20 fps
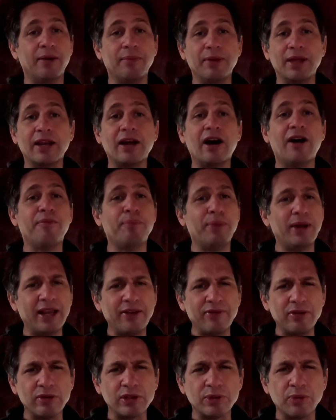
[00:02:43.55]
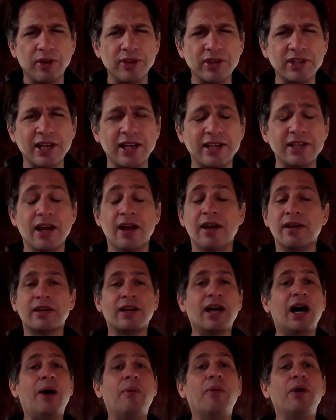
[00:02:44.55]
i mean i believe it was once said
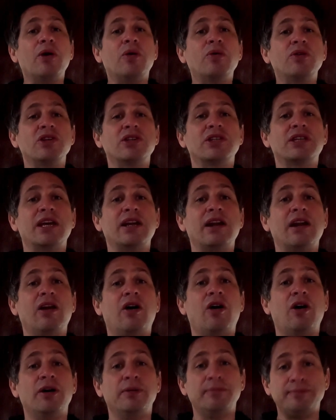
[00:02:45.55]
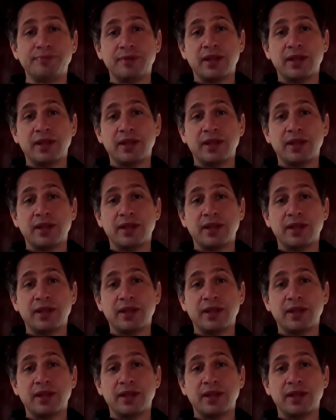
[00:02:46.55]
can't we all just get along